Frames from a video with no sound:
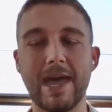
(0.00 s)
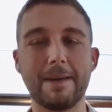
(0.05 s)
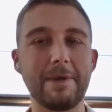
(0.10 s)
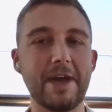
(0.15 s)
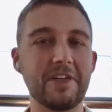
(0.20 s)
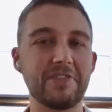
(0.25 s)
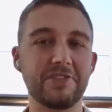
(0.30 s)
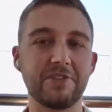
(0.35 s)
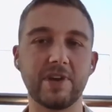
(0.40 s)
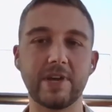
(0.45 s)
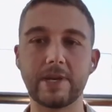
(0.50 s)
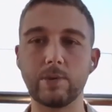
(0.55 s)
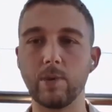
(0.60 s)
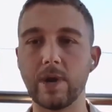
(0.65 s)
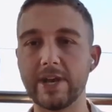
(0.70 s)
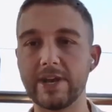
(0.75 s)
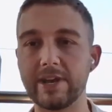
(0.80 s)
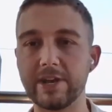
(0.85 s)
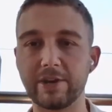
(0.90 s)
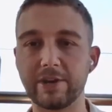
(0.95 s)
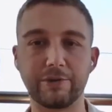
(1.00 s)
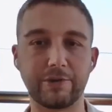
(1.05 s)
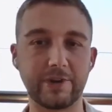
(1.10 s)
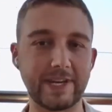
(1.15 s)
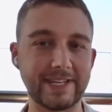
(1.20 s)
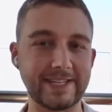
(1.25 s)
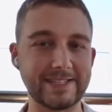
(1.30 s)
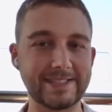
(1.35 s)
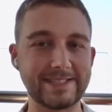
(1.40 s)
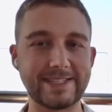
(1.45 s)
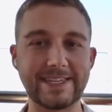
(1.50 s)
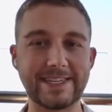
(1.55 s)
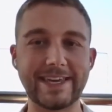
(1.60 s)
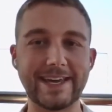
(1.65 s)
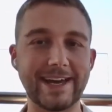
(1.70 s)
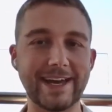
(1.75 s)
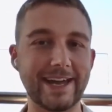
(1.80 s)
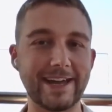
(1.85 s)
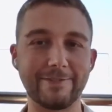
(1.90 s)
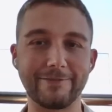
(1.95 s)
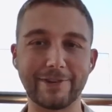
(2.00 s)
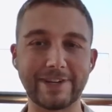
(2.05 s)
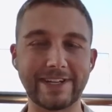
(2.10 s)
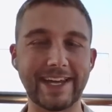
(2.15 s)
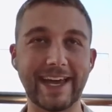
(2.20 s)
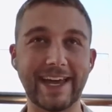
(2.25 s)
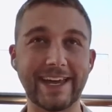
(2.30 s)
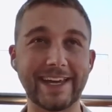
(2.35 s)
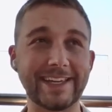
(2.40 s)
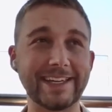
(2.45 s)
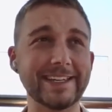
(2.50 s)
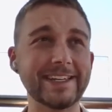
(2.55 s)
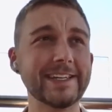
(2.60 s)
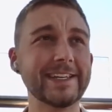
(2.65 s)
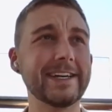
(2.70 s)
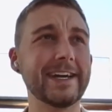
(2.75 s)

about 31 degrees here every day,